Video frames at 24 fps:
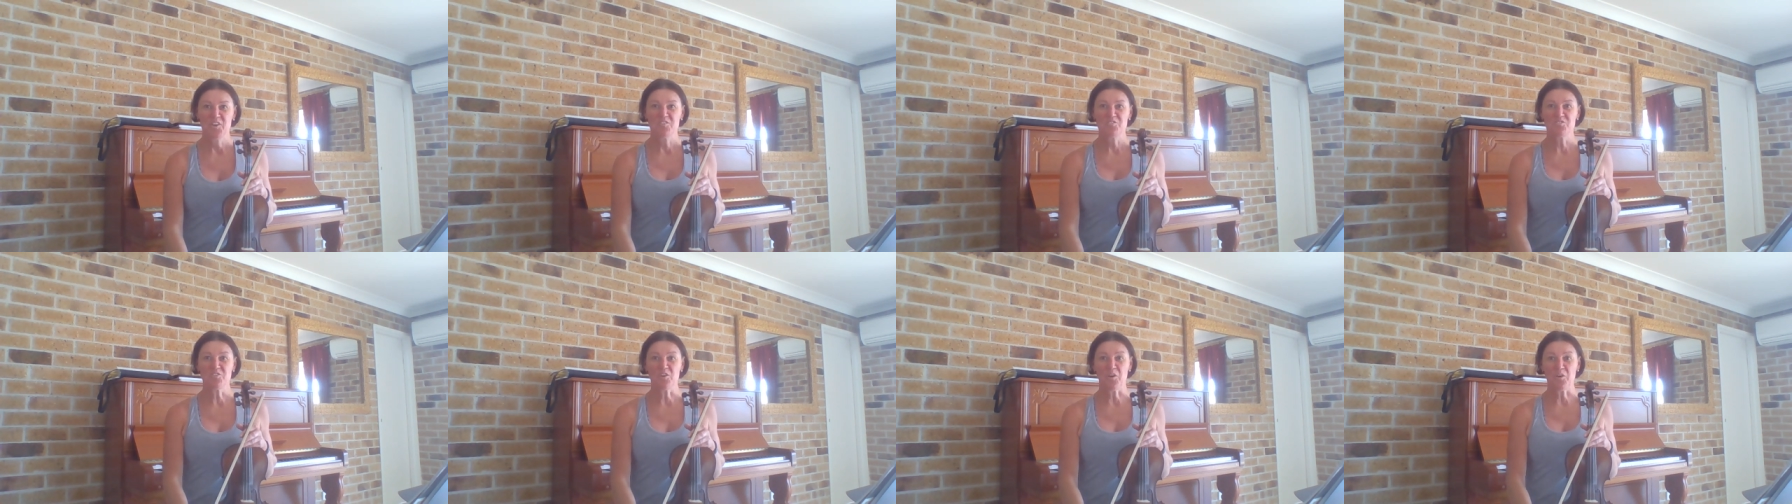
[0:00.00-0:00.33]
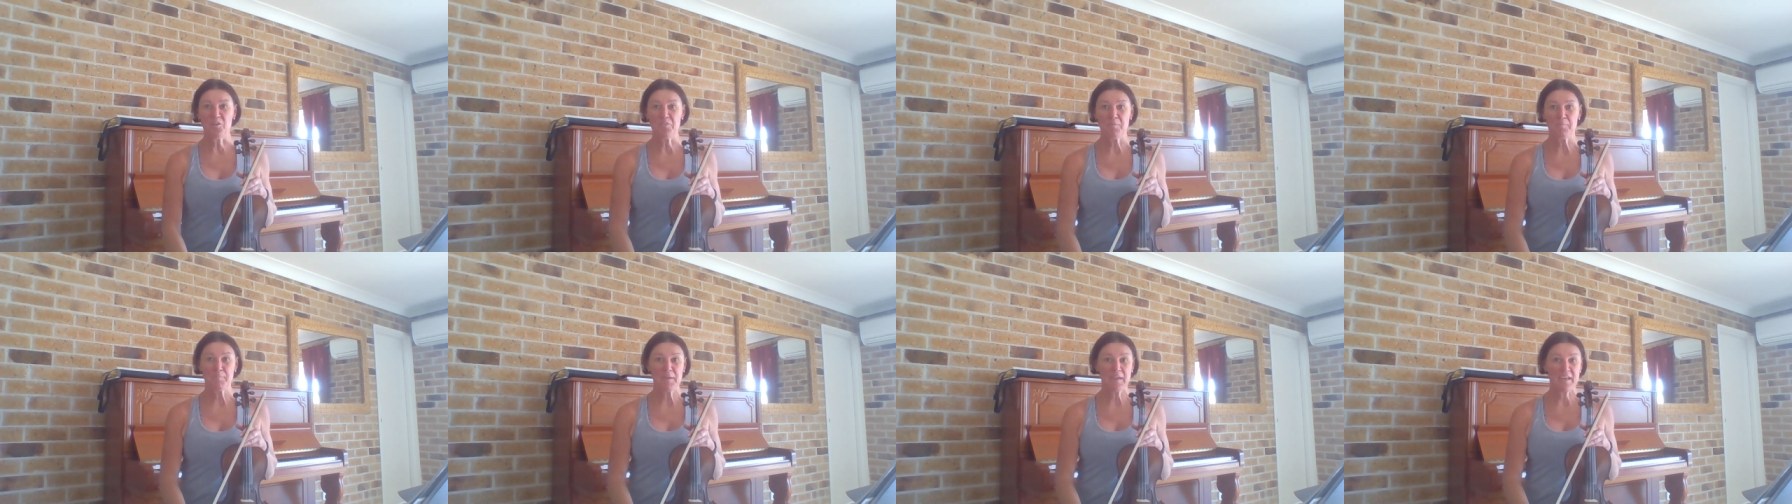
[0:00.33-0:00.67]

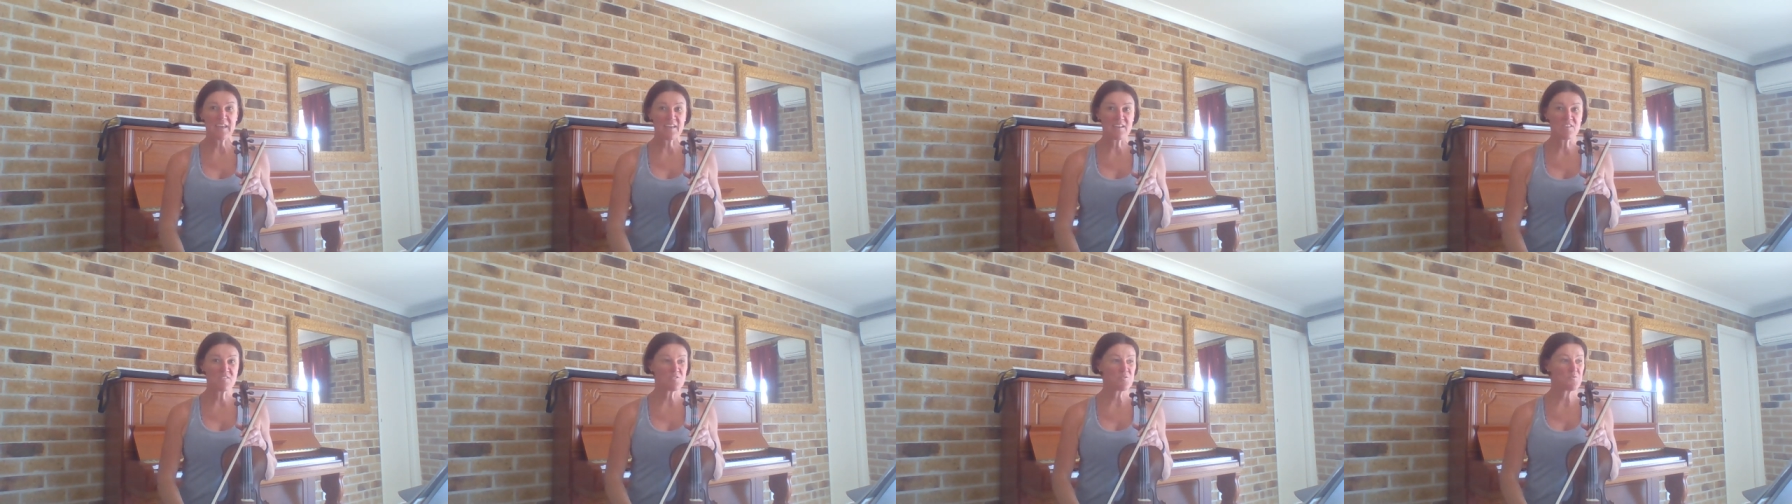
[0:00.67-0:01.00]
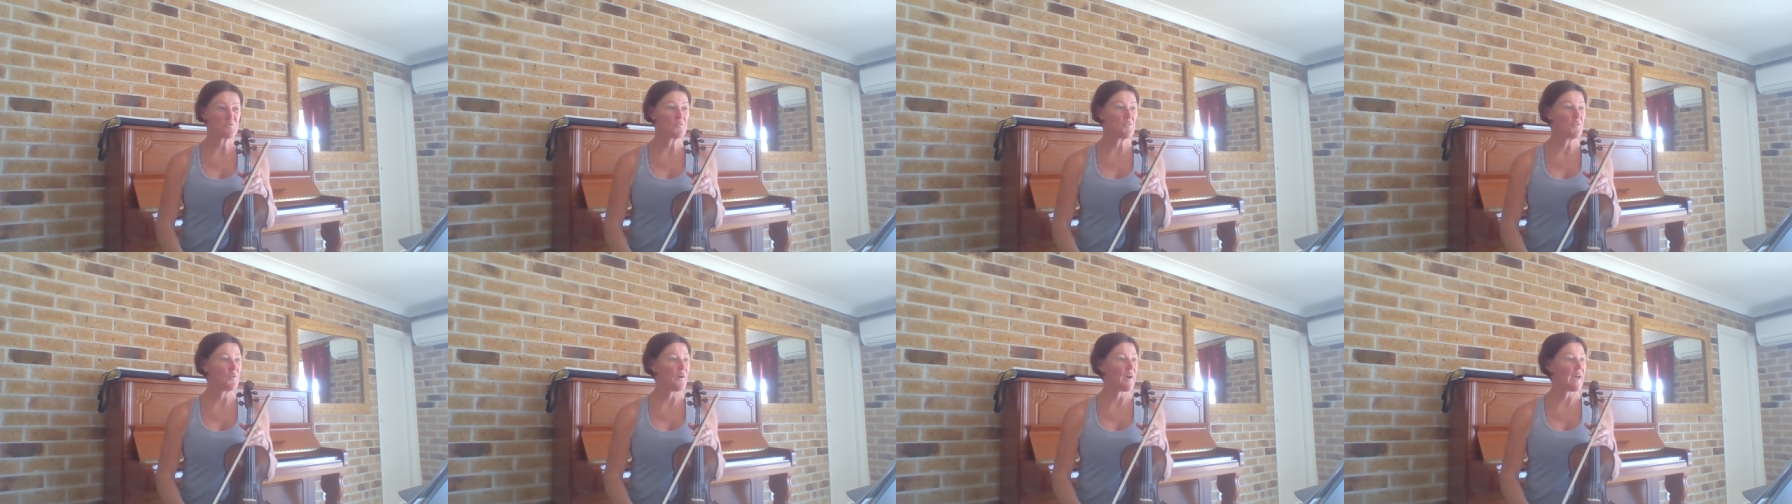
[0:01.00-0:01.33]
So the piece
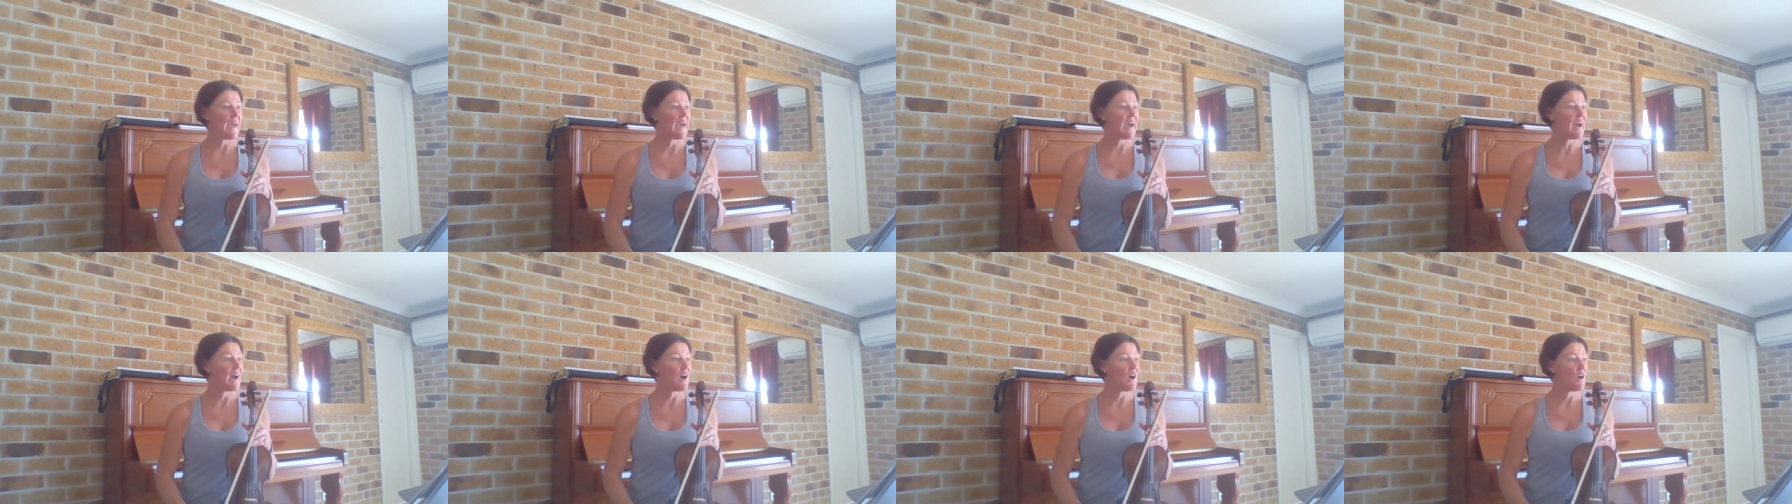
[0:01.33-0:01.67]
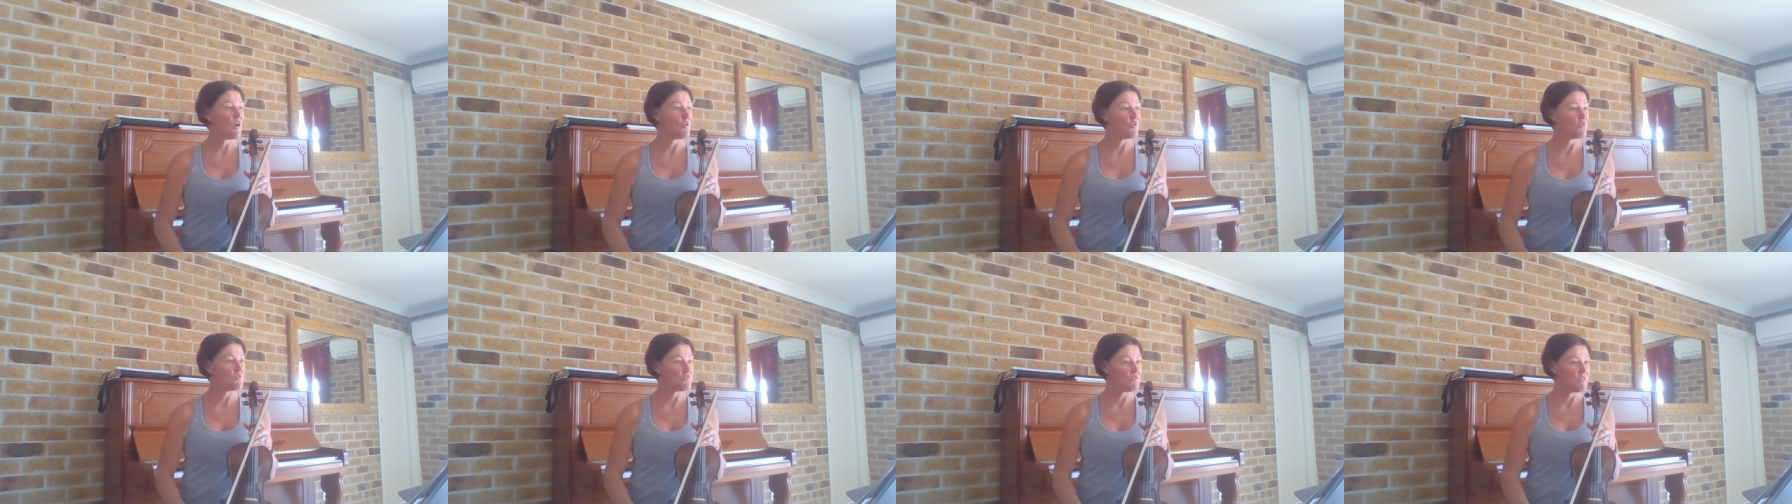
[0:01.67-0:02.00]
for
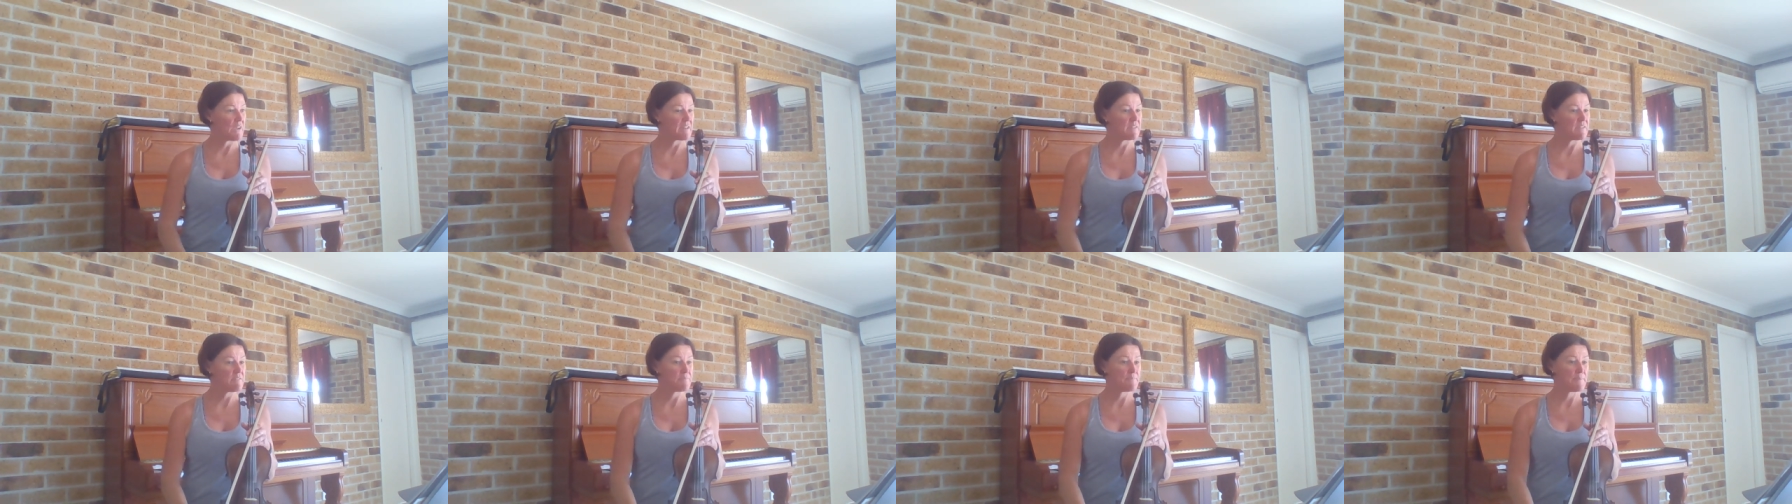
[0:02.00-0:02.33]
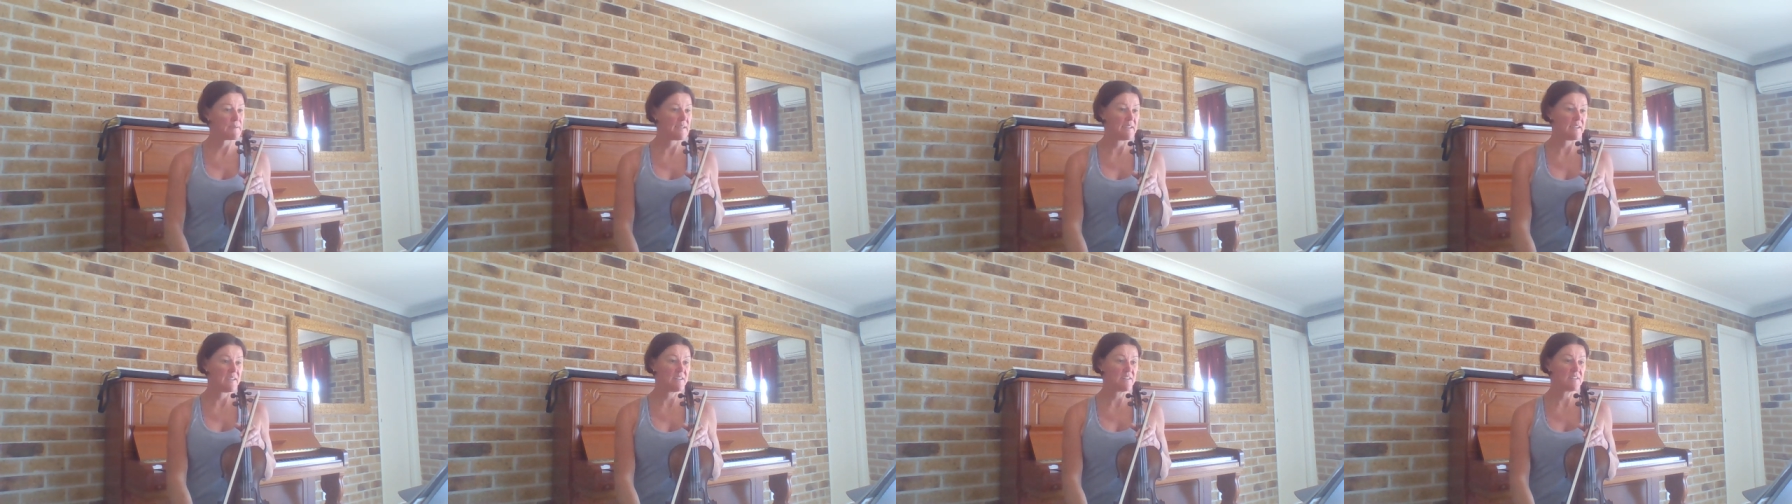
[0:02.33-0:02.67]
our red
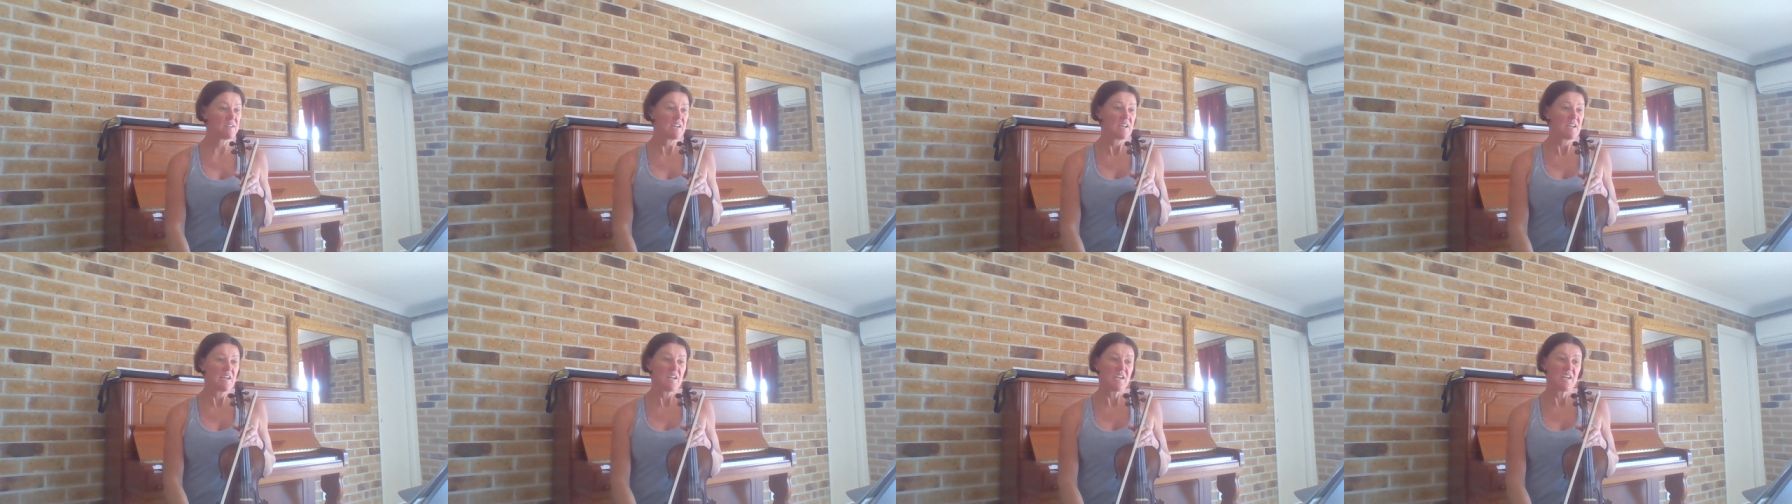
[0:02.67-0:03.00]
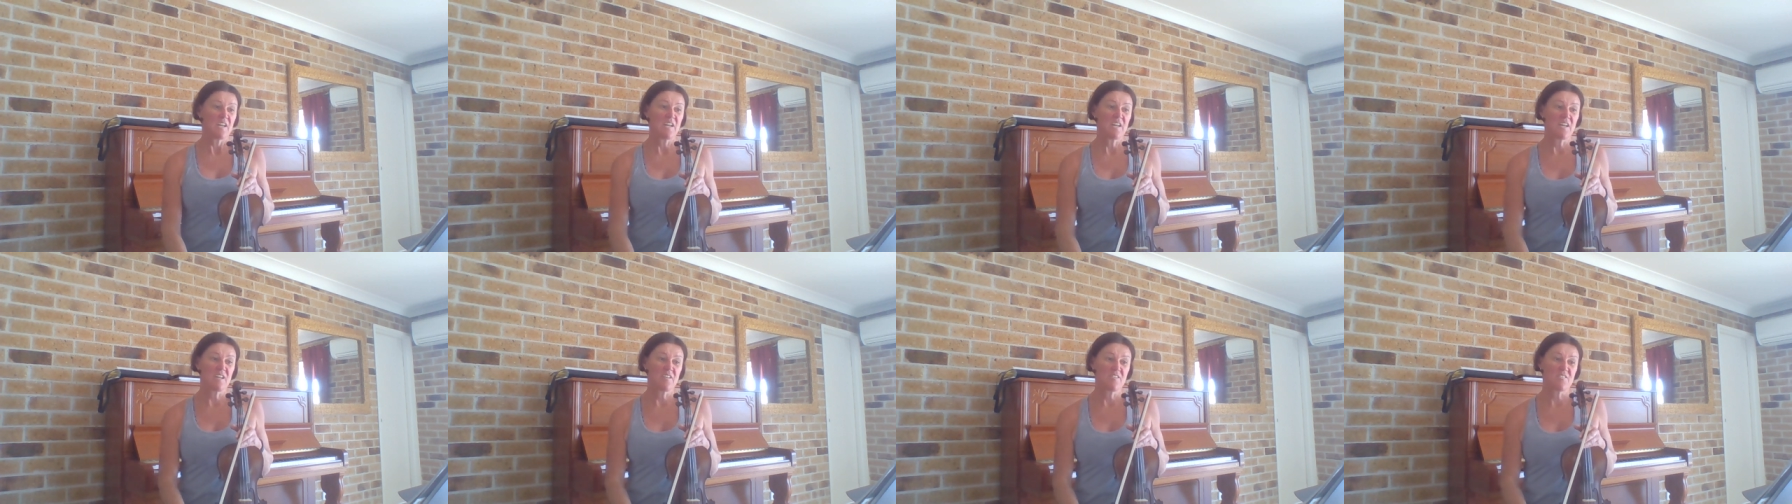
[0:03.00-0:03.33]
bead
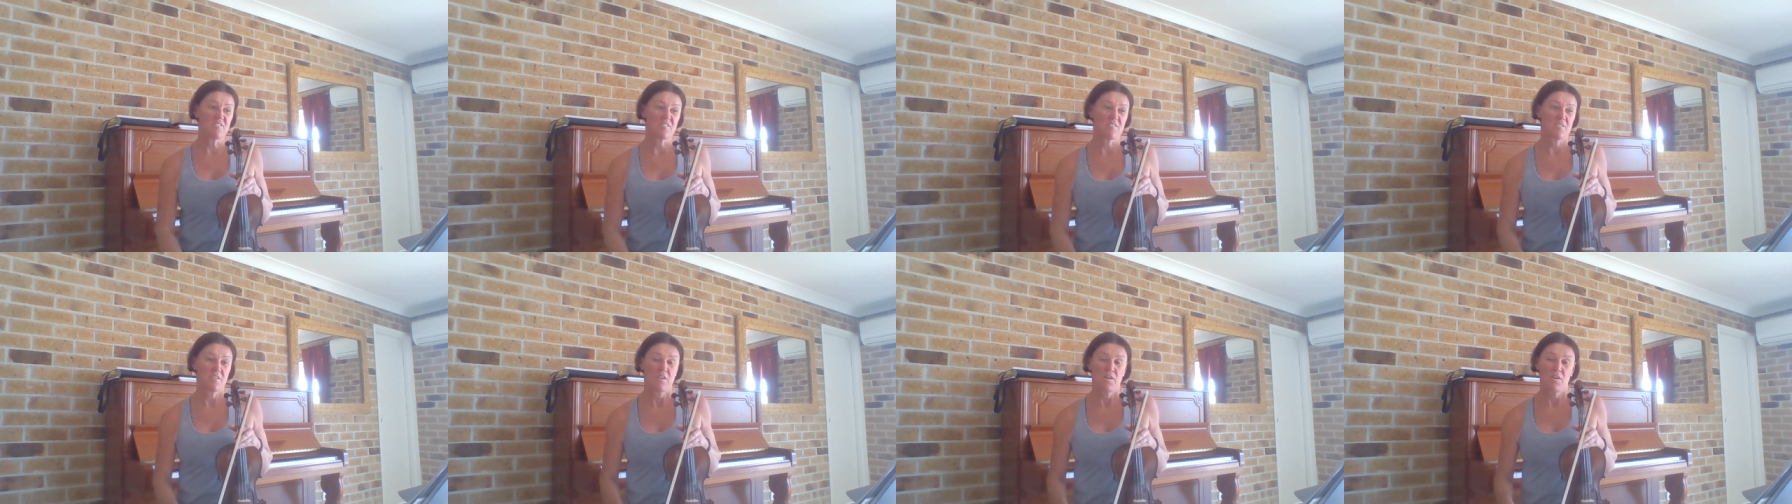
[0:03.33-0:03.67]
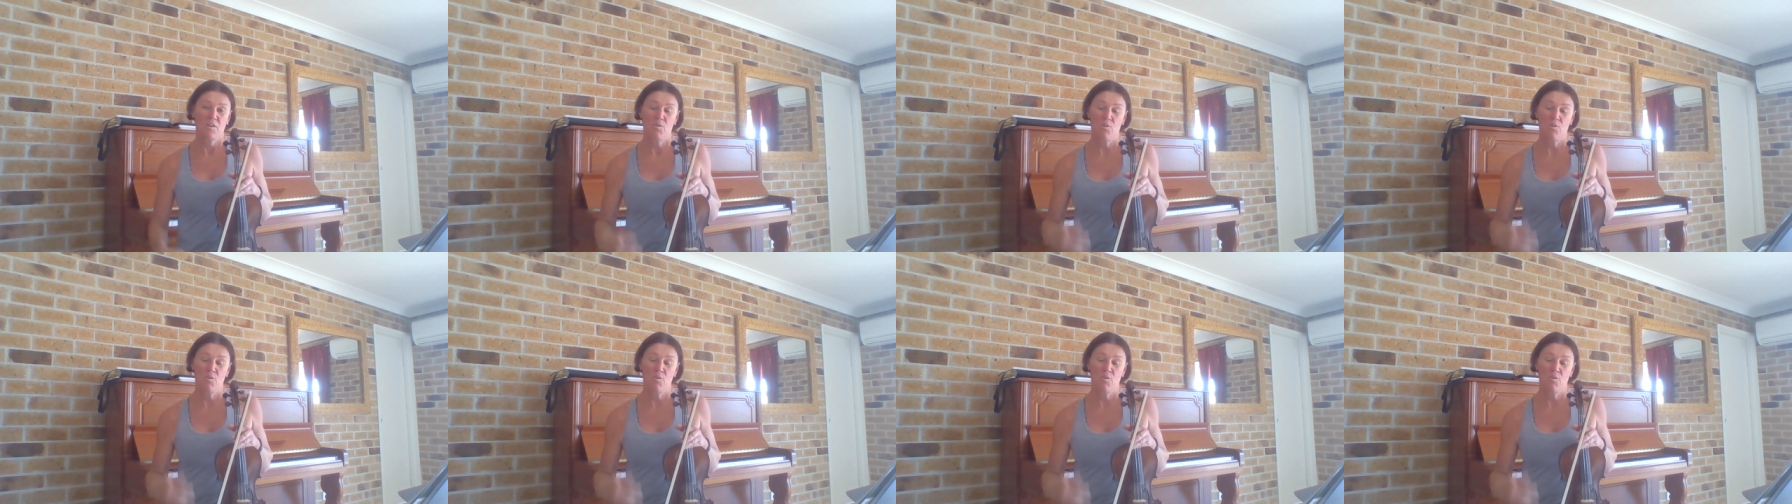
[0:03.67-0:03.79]
is